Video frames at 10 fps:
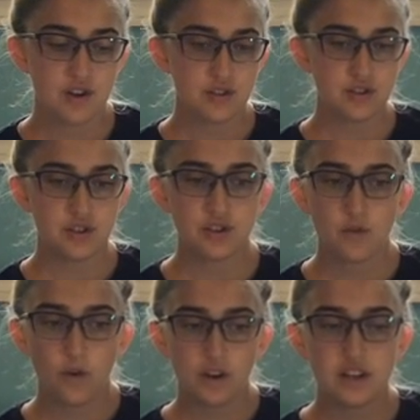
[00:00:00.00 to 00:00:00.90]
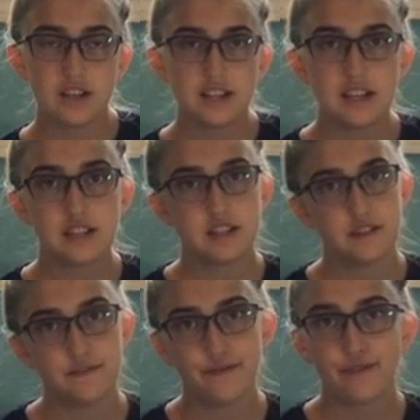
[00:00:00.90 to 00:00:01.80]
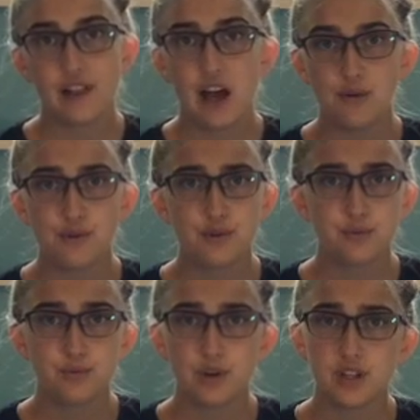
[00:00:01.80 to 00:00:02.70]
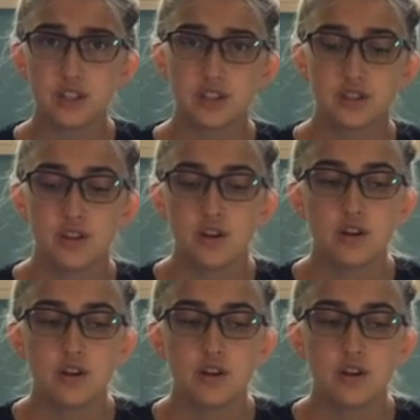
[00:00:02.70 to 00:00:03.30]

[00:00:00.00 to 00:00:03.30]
So you're going to need some flour, water,